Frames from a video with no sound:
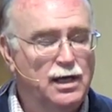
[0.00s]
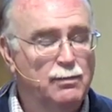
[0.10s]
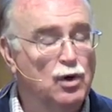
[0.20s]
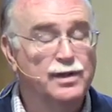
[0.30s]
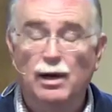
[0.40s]

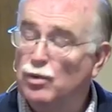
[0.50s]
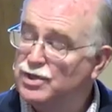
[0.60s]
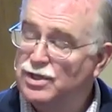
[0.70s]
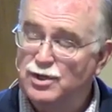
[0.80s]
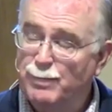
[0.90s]
him or
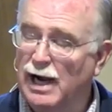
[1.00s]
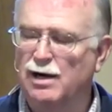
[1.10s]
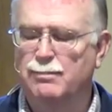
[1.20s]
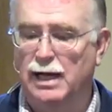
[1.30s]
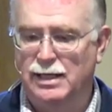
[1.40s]
that was
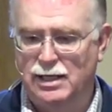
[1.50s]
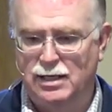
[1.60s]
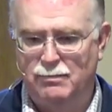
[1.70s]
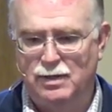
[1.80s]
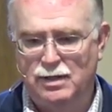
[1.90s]
inspired by
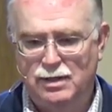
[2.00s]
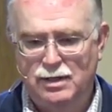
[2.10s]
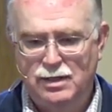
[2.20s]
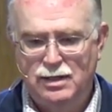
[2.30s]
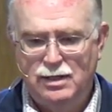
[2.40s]
him,
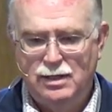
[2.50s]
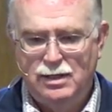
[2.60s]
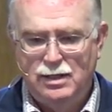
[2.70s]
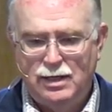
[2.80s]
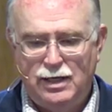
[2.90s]

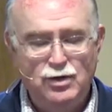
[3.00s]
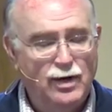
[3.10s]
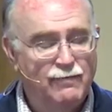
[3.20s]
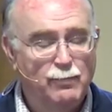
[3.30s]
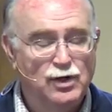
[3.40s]

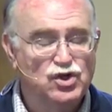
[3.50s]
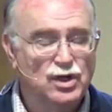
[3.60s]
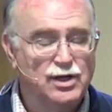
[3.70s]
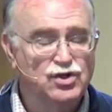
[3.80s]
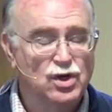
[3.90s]
and you have
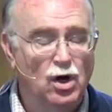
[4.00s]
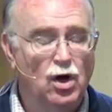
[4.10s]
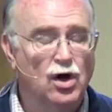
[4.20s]
much less